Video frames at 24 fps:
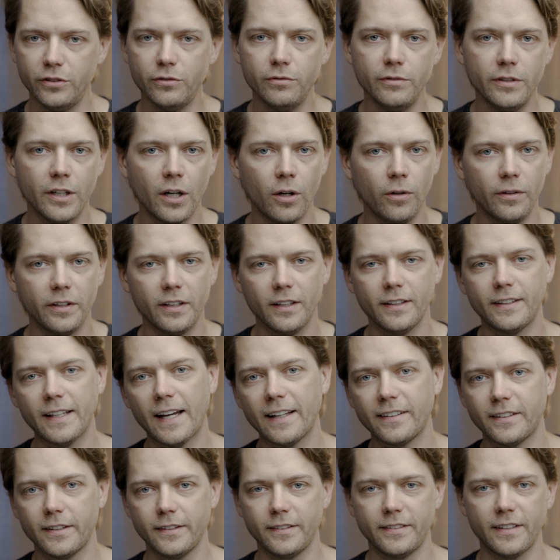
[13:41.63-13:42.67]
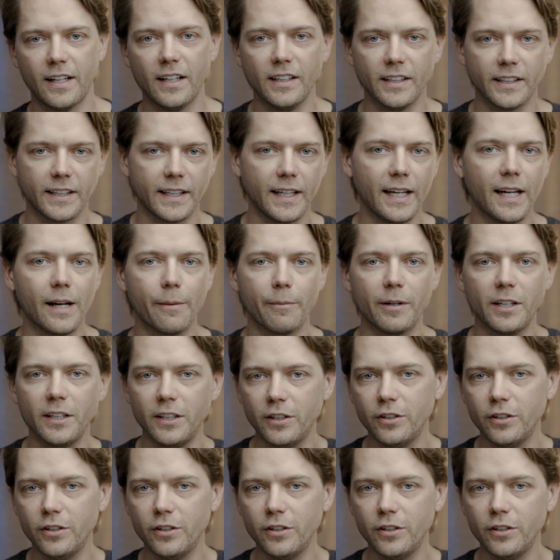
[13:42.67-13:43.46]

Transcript: You know that that's a solid camera.